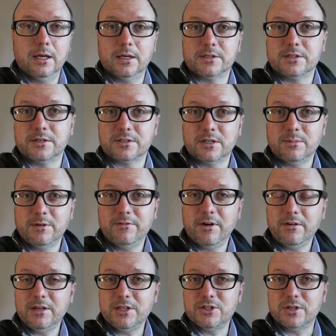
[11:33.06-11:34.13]
so it's going to be
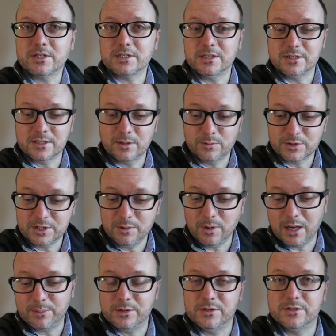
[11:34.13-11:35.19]
very interesting. So we'll see
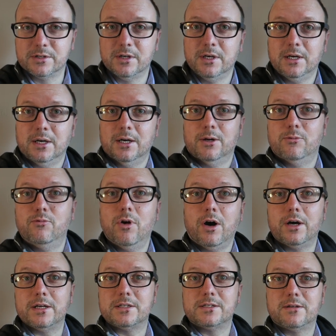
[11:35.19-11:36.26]
what happens.
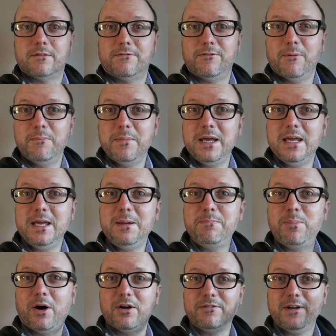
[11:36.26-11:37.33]
Right, from me,
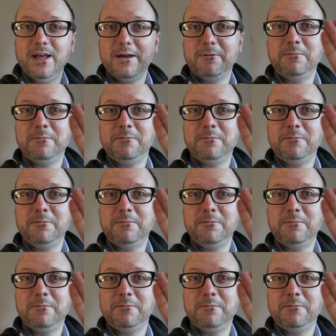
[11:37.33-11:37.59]
bye for